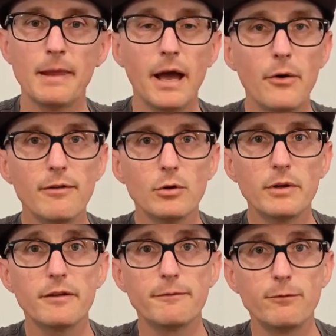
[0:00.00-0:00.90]
However,
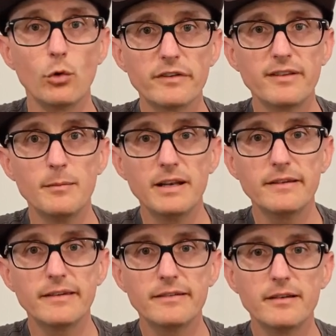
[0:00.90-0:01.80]
with a force limiting
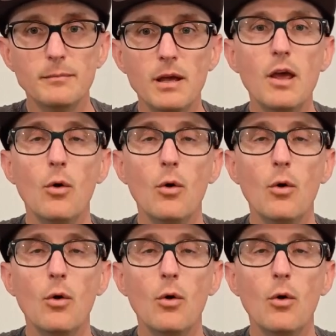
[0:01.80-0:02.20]
system,